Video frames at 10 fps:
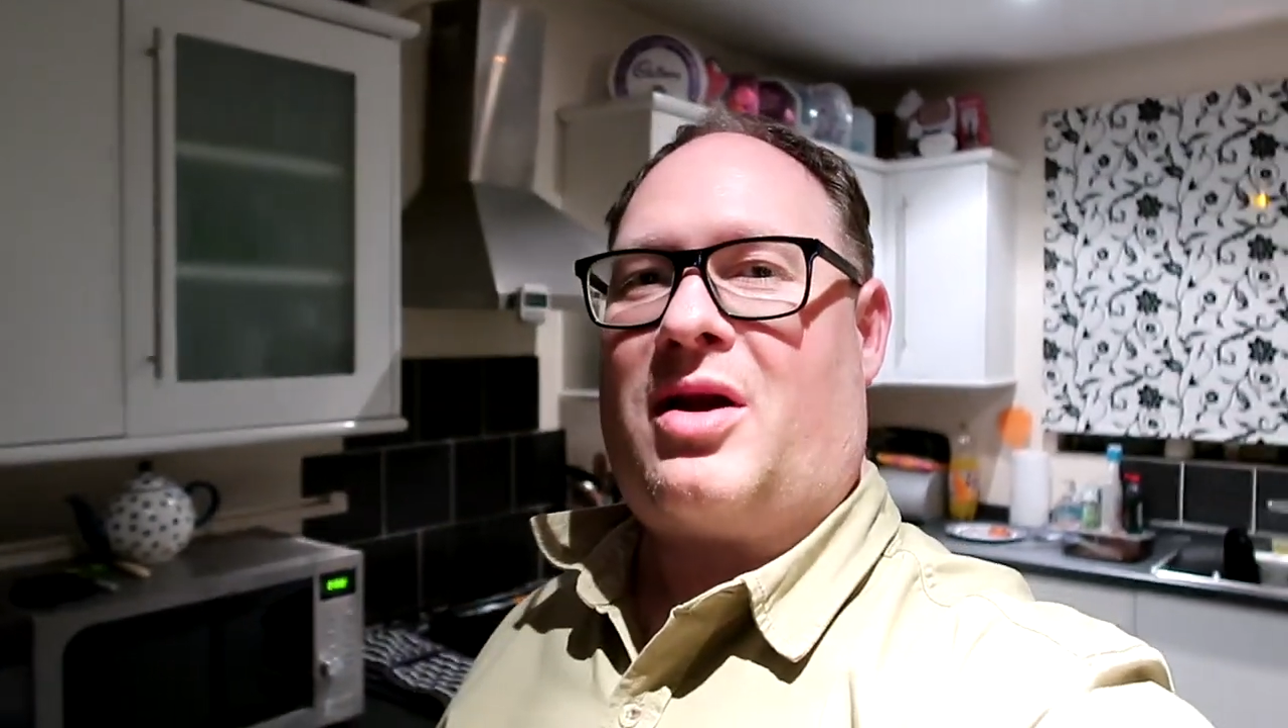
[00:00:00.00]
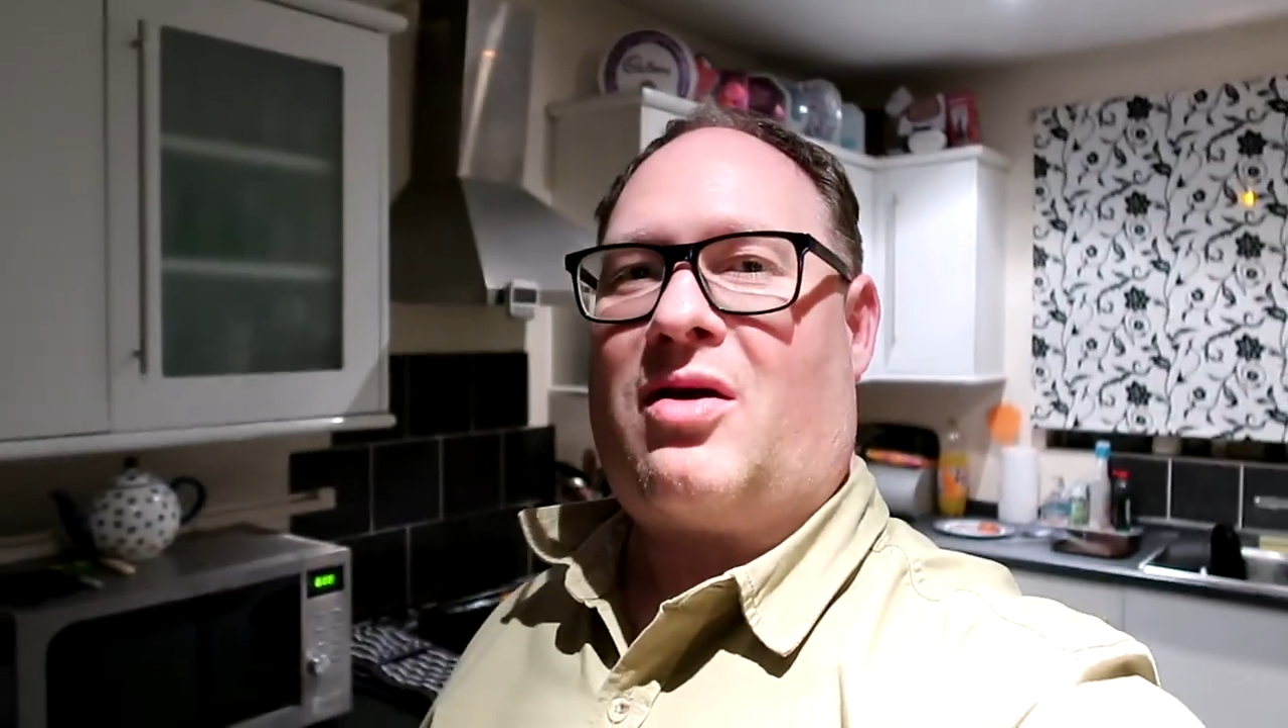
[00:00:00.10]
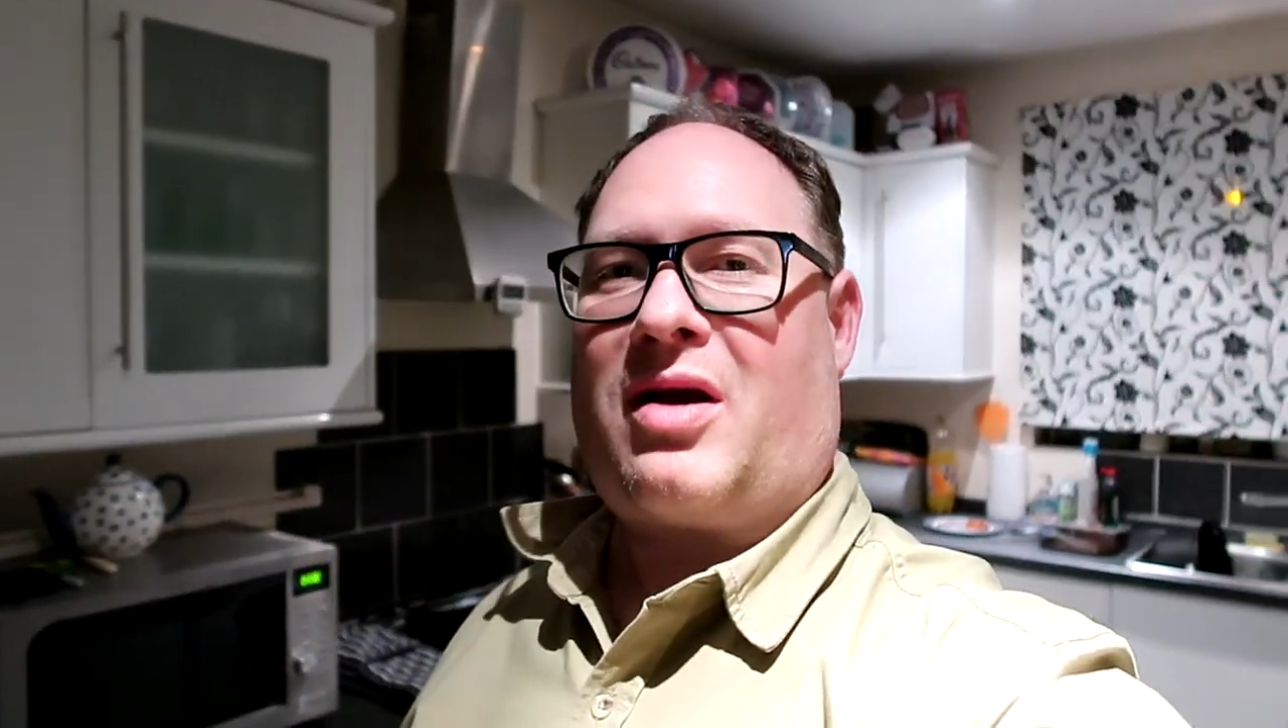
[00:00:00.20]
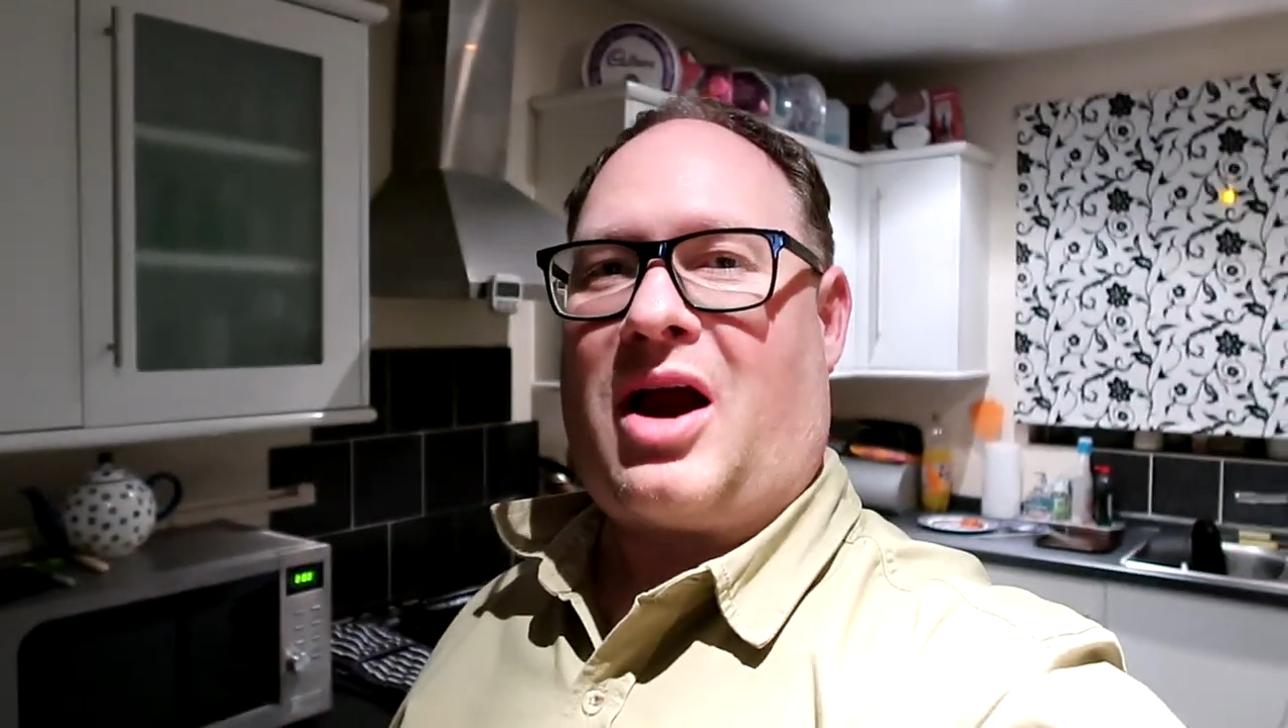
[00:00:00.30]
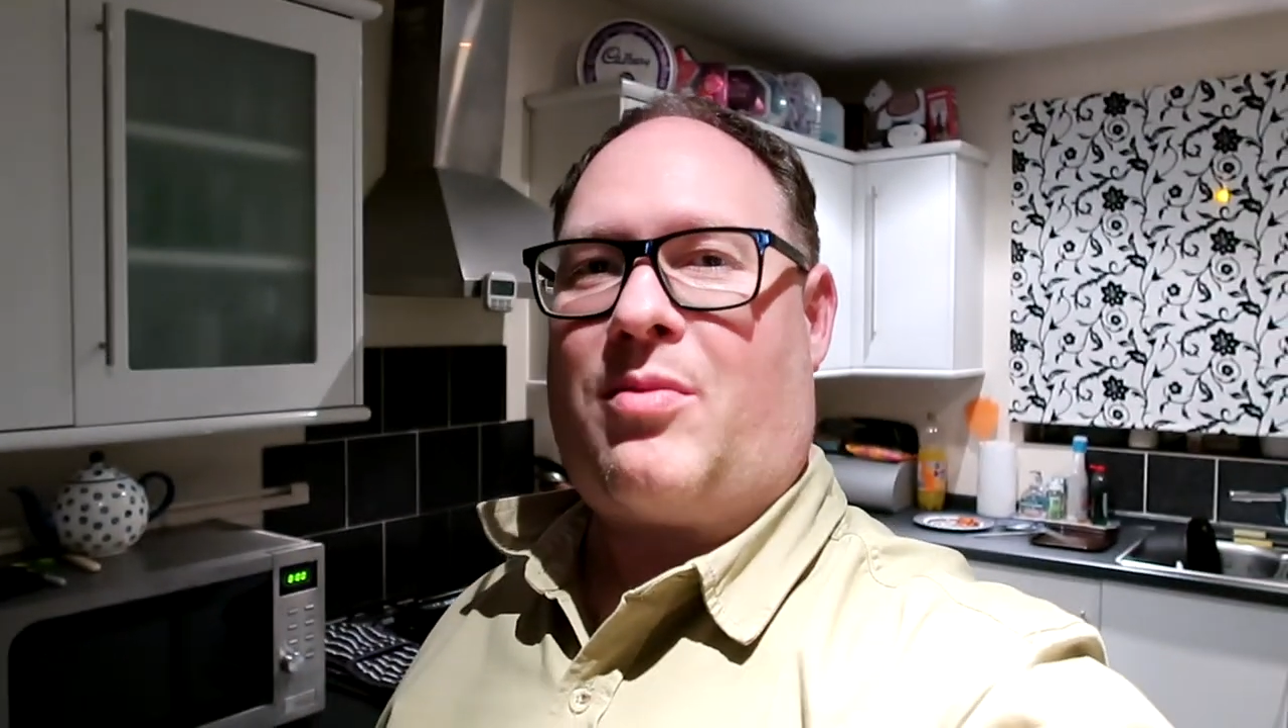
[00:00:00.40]

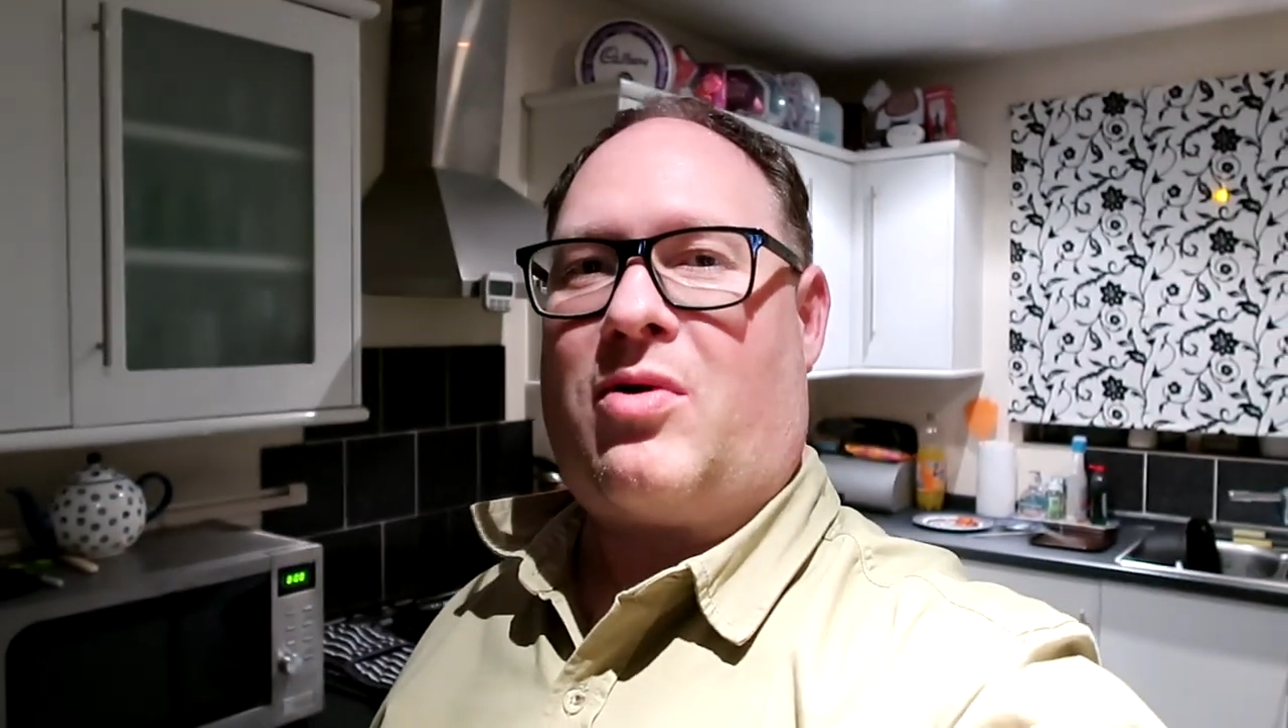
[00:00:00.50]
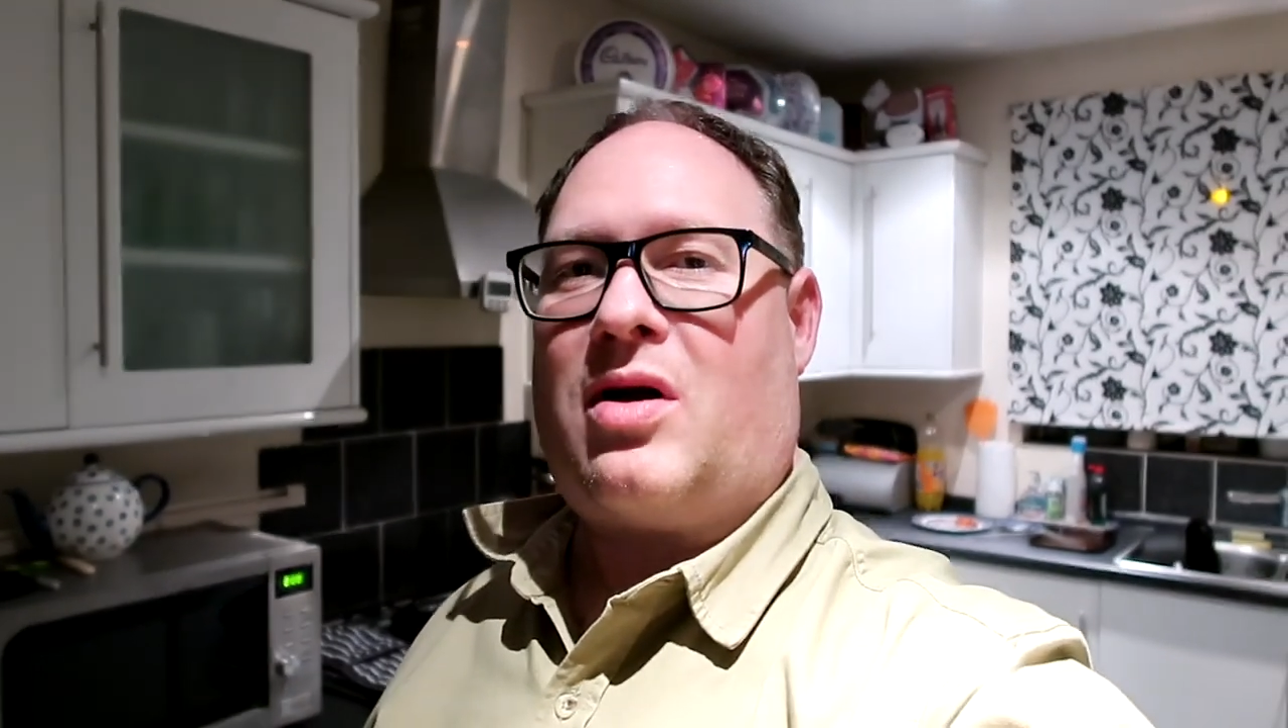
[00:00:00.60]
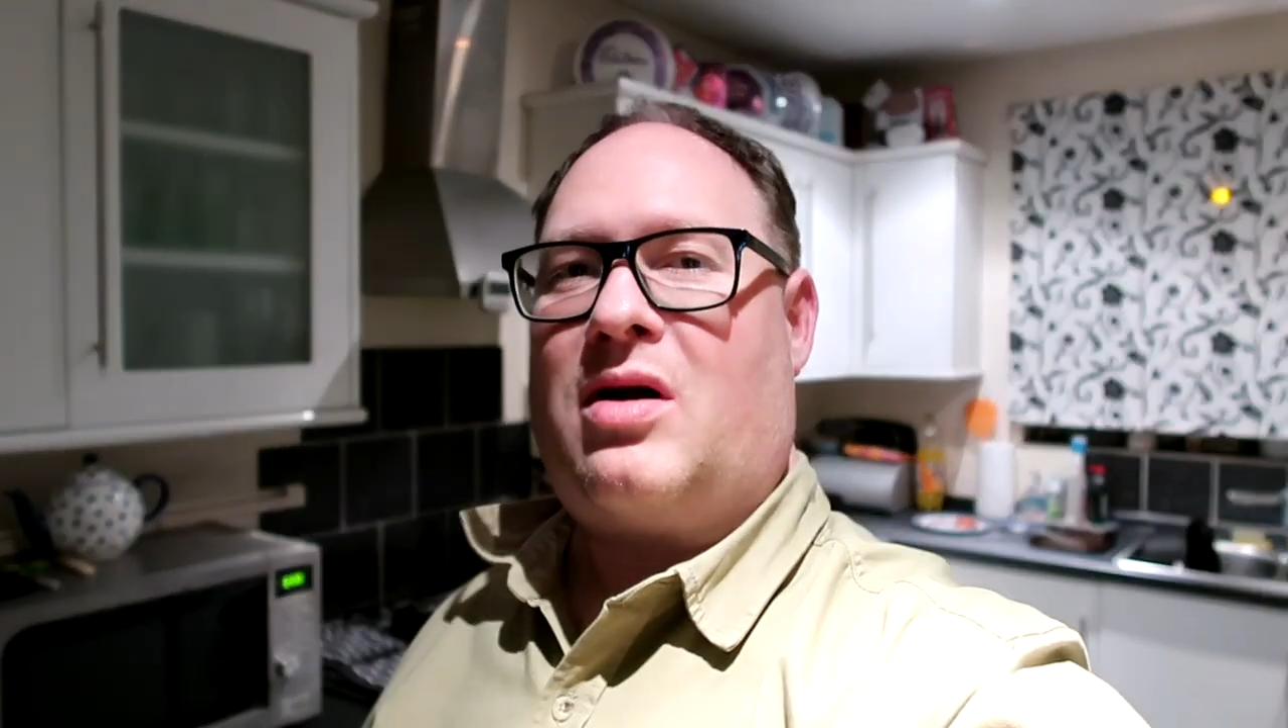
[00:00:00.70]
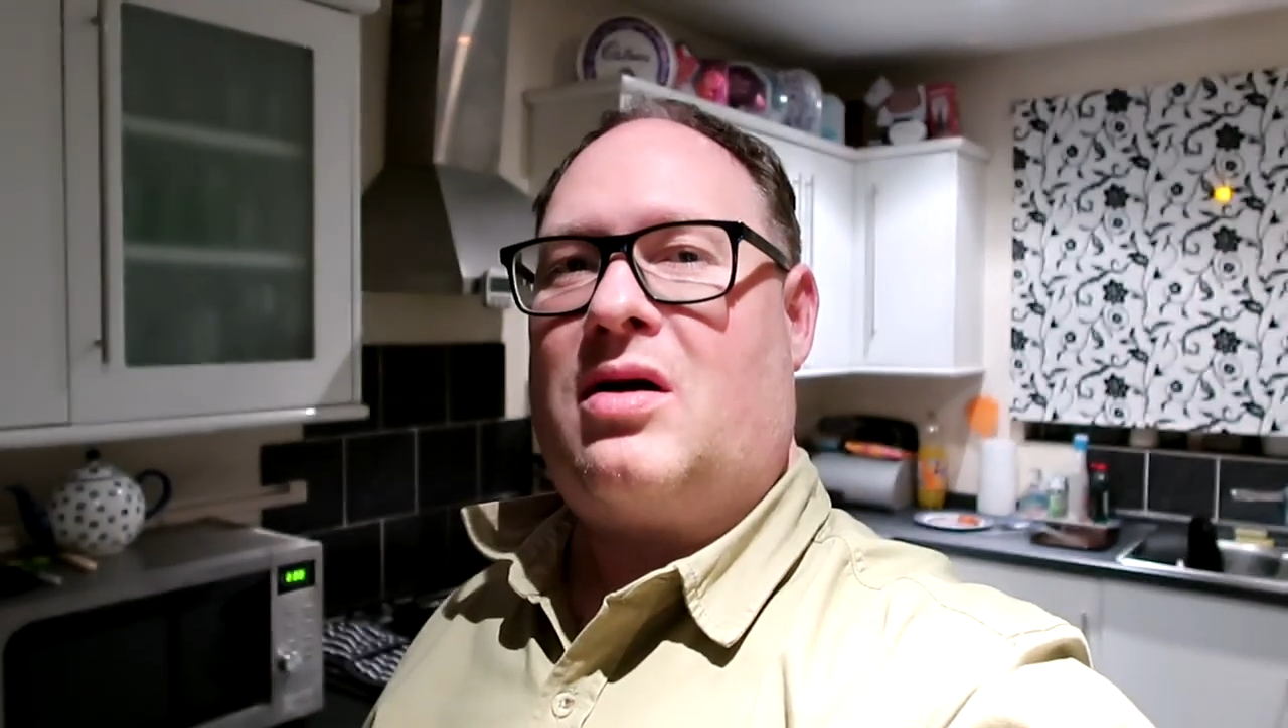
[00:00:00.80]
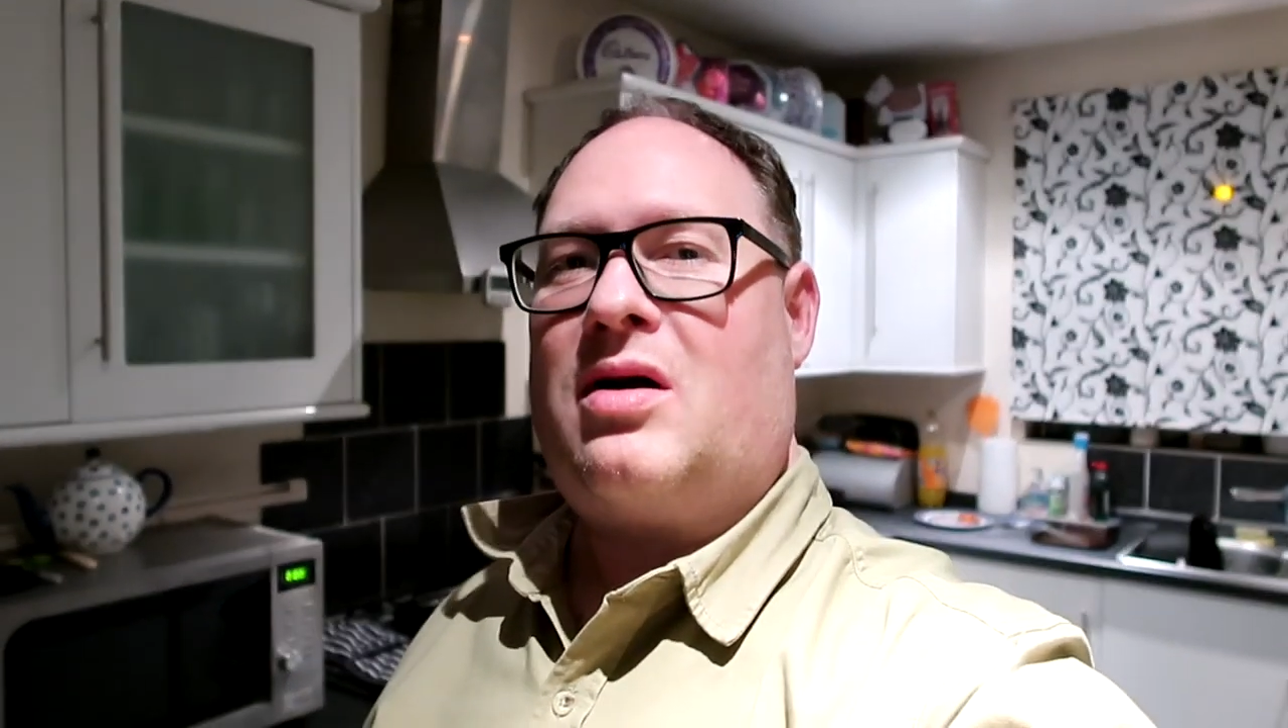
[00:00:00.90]
being on camera